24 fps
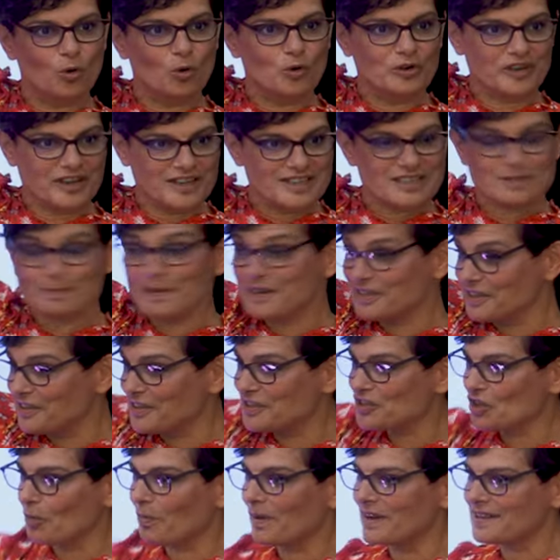audience bit at the
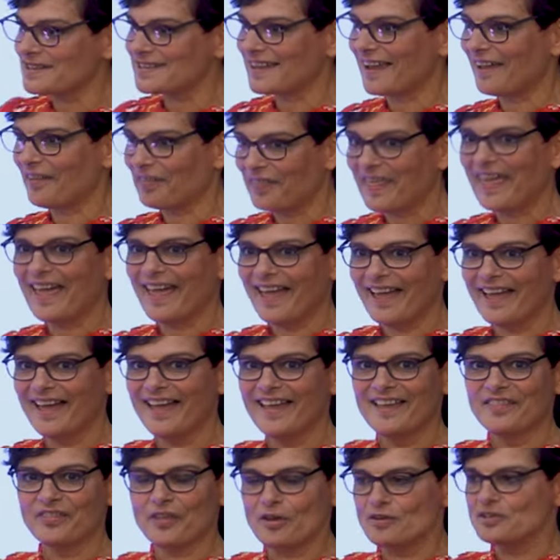top. I sat there.
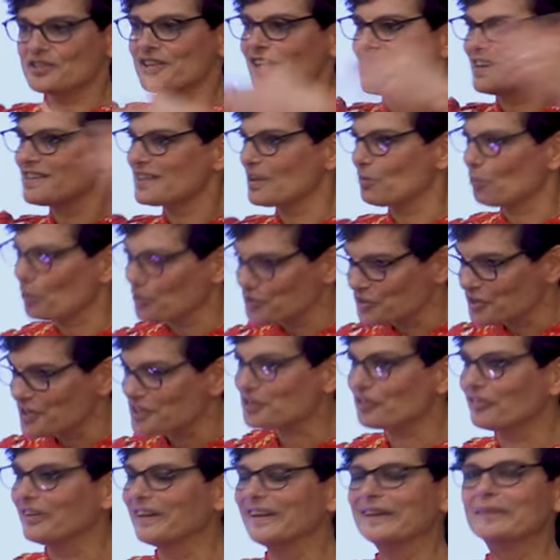Those days there wasn't a
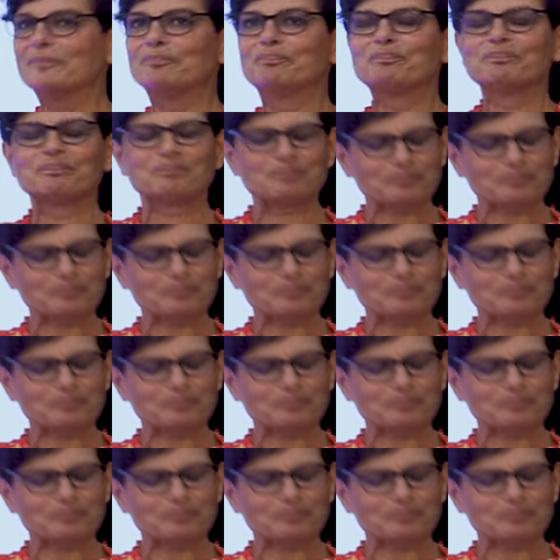screen.